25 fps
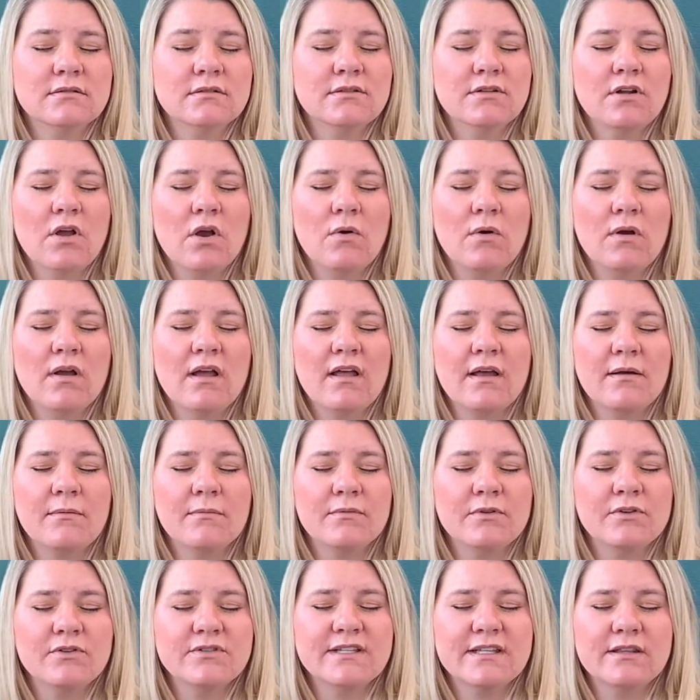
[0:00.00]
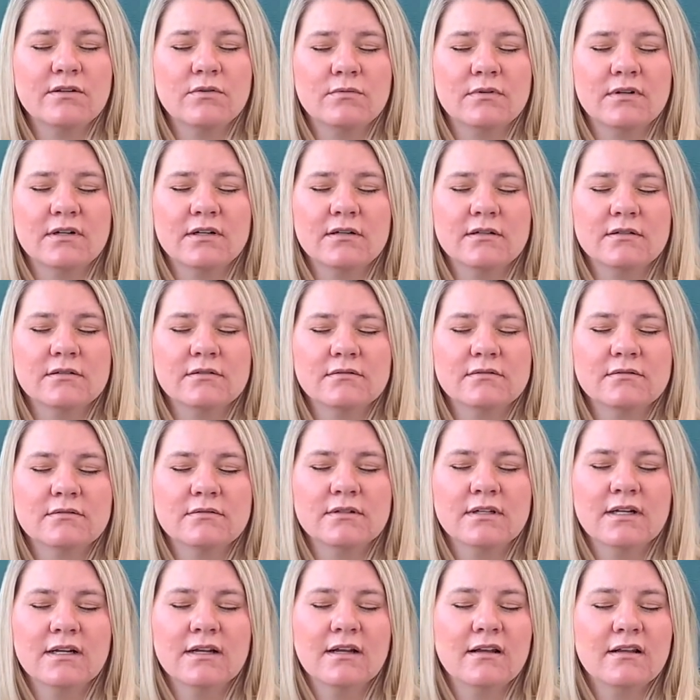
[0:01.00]
I'm losing the word.
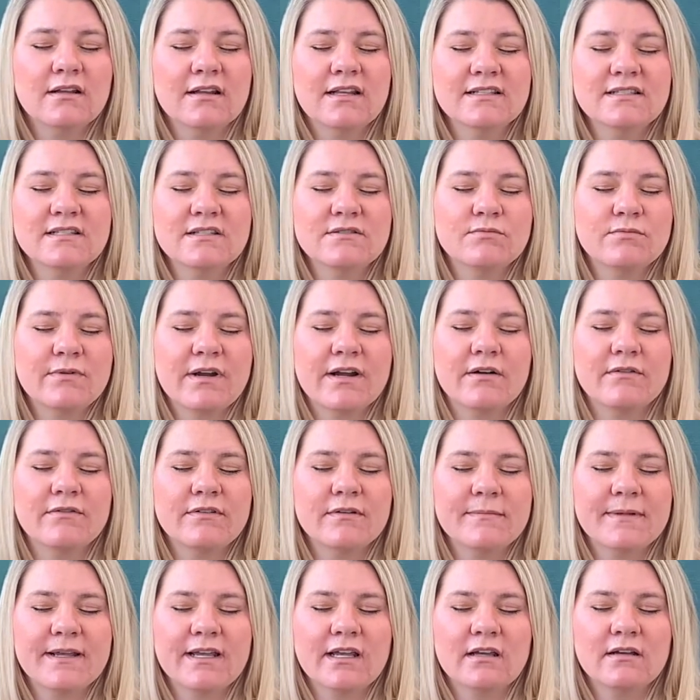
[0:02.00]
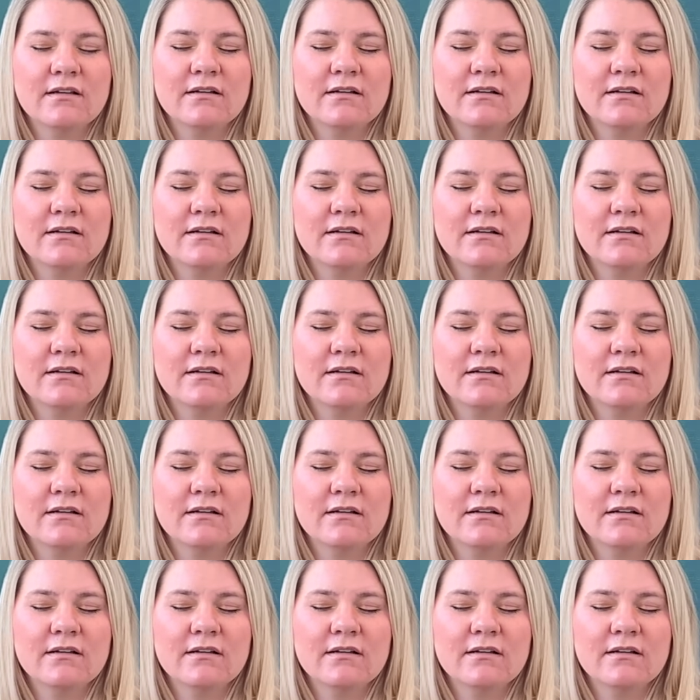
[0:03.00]
This is rare for me.